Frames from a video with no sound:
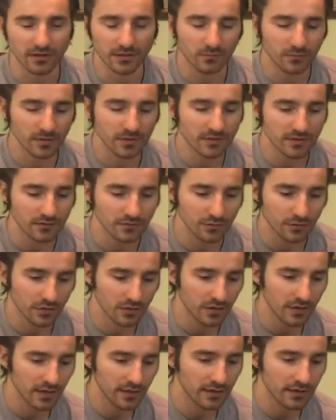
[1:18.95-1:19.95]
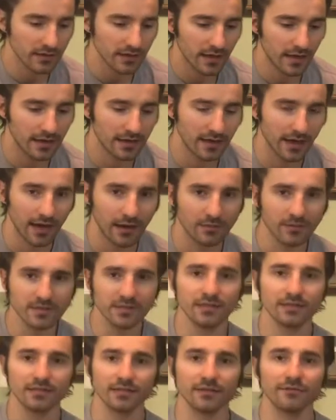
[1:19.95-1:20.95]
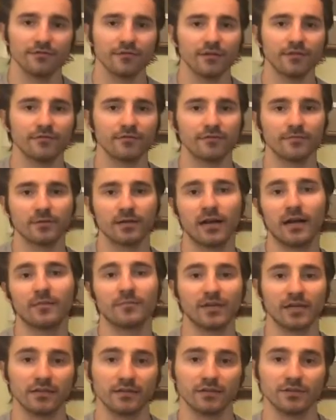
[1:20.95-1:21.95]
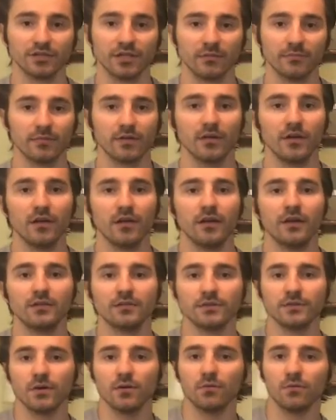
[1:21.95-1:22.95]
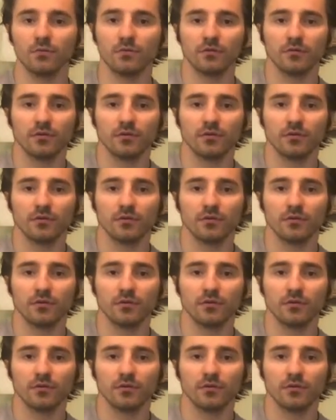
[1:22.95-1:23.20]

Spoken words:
Like, what does it look like, and how is it different from climbing in the gym? So